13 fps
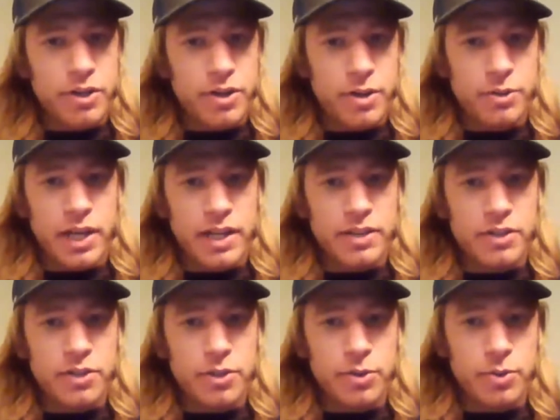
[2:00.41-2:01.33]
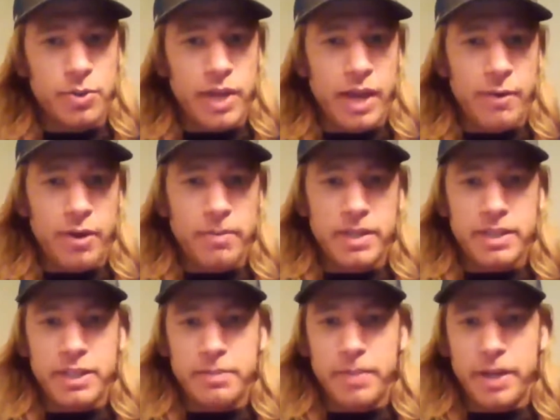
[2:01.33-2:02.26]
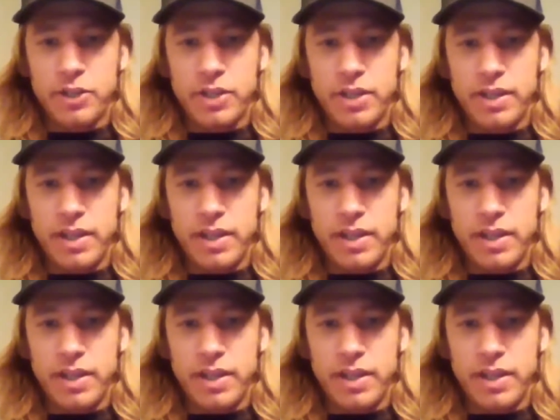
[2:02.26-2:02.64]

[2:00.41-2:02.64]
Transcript: Sherco changed to KYB suspension.